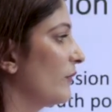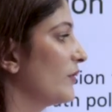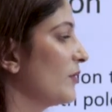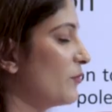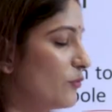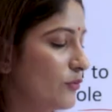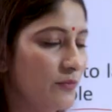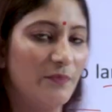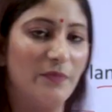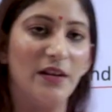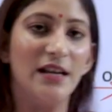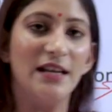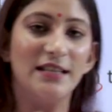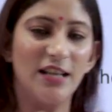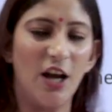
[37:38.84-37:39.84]
of the moon.
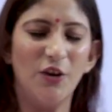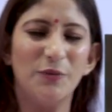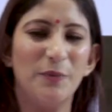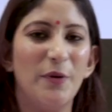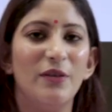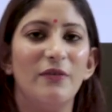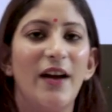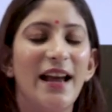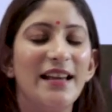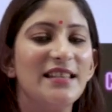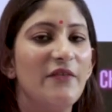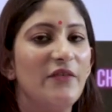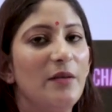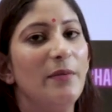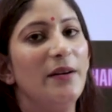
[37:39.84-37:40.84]
South pole why is
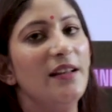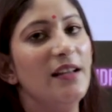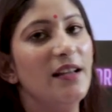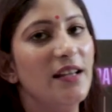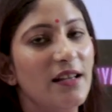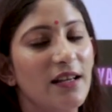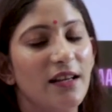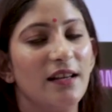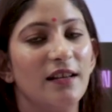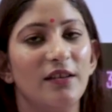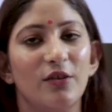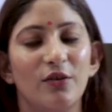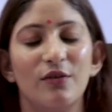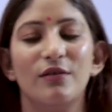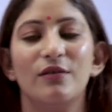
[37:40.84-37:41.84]
everybody
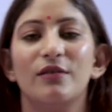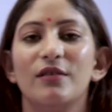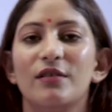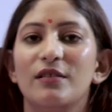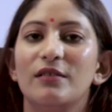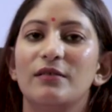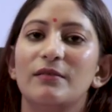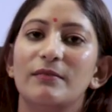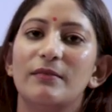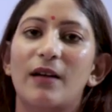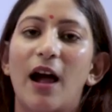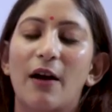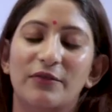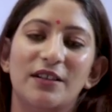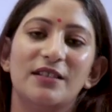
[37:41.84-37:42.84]
you know,
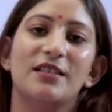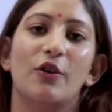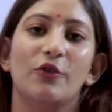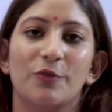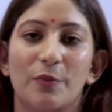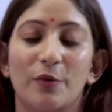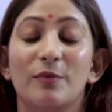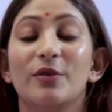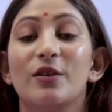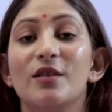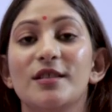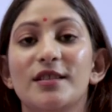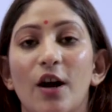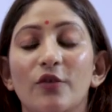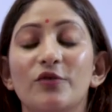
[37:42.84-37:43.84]
uh, after South Pole
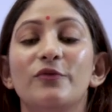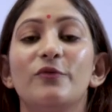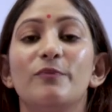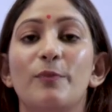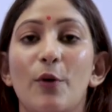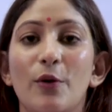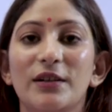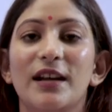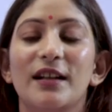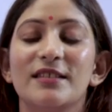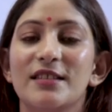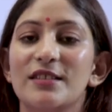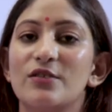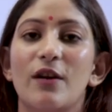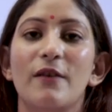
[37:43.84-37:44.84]
because South Pole
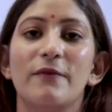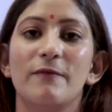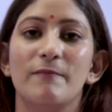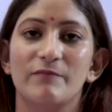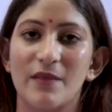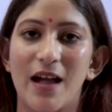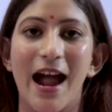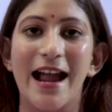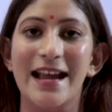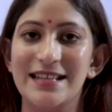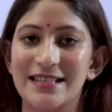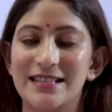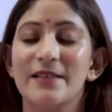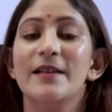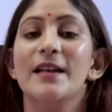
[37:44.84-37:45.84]
consists of
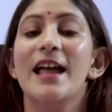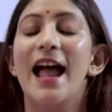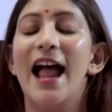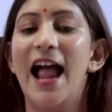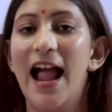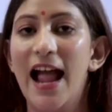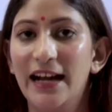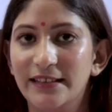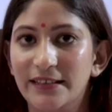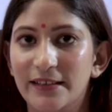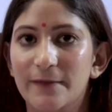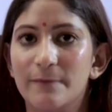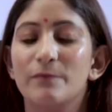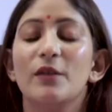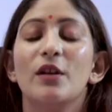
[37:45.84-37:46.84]
ice and,
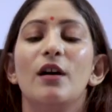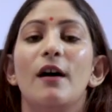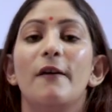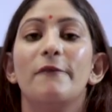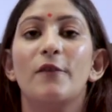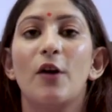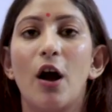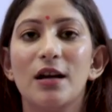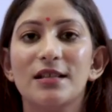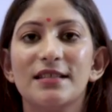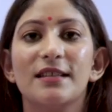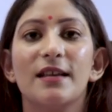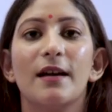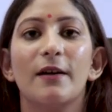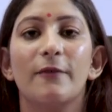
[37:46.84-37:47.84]
of
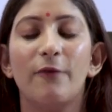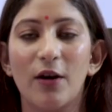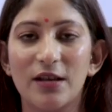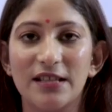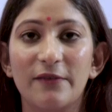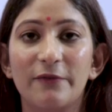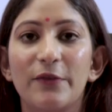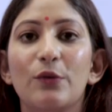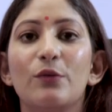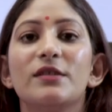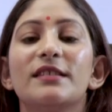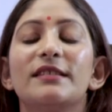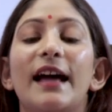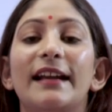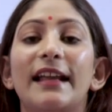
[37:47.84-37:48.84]
course, fossil
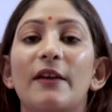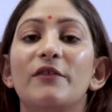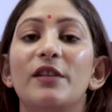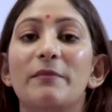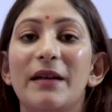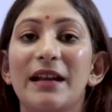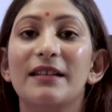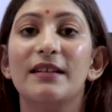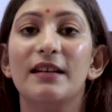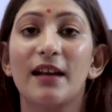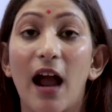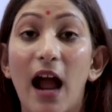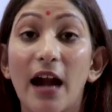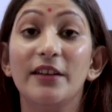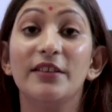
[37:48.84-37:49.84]
fuels that have remained
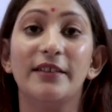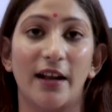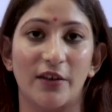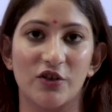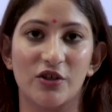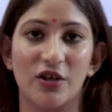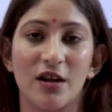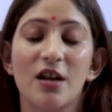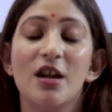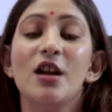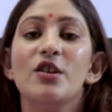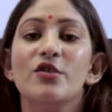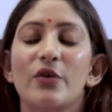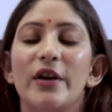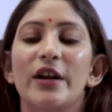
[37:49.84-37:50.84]
untouched.
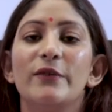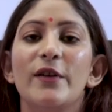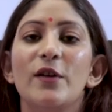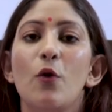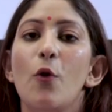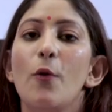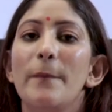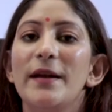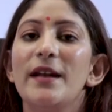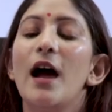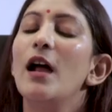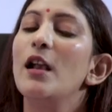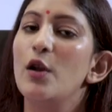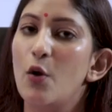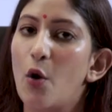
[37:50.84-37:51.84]
So it will open
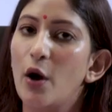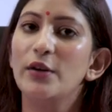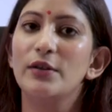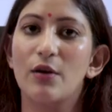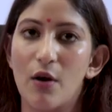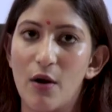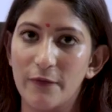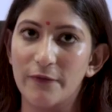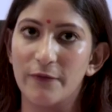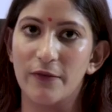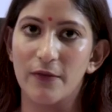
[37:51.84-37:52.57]
a lot of,